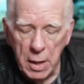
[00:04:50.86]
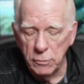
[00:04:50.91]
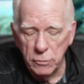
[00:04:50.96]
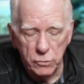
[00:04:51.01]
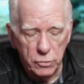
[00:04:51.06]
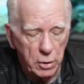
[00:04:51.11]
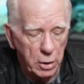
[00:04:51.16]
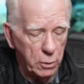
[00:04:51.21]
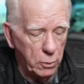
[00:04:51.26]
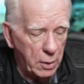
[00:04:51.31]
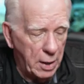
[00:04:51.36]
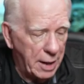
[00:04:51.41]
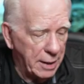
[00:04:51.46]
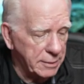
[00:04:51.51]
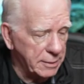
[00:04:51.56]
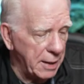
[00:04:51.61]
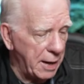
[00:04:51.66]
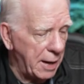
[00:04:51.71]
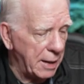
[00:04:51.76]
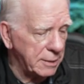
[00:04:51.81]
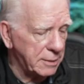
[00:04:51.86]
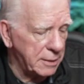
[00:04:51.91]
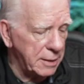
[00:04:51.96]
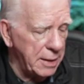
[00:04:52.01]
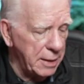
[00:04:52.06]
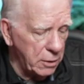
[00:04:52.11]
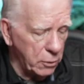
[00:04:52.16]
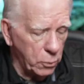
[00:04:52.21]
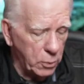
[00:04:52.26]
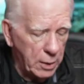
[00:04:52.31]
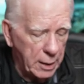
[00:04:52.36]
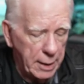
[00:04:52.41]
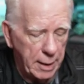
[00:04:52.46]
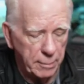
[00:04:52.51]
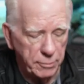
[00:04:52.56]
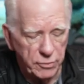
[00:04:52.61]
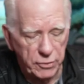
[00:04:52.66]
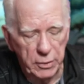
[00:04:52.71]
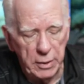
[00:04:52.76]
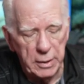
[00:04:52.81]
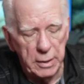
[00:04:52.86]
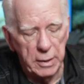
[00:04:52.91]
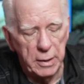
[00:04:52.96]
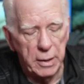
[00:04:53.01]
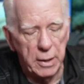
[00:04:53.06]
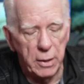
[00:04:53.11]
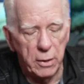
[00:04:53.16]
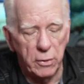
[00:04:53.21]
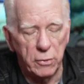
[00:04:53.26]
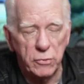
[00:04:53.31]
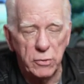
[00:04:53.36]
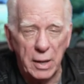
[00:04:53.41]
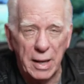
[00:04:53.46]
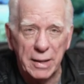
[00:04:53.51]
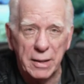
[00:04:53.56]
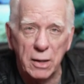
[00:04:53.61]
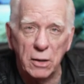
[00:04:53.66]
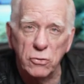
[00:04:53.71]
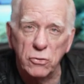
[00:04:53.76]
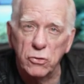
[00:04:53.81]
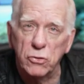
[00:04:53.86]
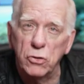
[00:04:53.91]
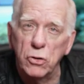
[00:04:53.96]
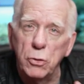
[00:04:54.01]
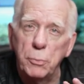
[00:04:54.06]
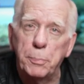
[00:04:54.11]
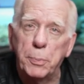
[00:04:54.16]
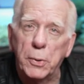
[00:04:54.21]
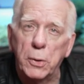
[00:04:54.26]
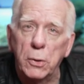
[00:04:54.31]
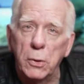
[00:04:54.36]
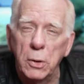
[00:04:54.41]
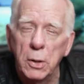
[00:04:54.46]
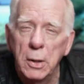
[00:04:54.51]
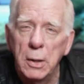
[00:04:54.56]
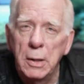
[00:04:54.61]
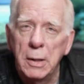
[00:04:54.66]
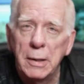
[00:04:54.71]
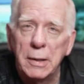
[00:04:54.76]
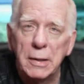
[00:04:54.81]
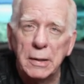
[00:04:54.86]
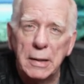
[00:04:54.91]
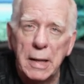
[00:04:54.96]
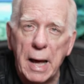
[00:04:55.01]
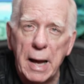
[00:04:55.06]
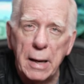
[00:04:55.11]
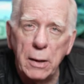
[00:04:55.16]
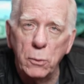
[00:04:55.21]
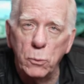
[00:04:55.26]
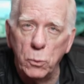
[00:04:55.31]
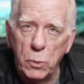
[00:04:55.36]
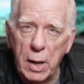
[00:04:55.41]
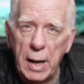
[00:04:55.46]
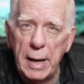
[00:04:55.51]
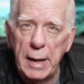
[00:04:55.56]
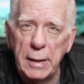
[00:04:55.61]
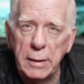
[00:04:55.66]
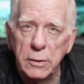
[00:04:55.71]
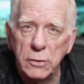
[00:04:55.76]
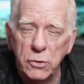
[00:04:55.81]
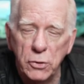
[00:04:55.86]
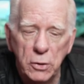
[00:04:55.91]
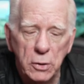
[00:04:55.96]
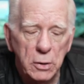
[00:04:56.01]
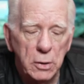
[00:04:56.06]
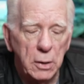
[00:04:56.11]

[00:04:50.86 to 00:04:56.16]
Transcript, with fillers: So I, I think what I'm seeing here is like a super lightweight,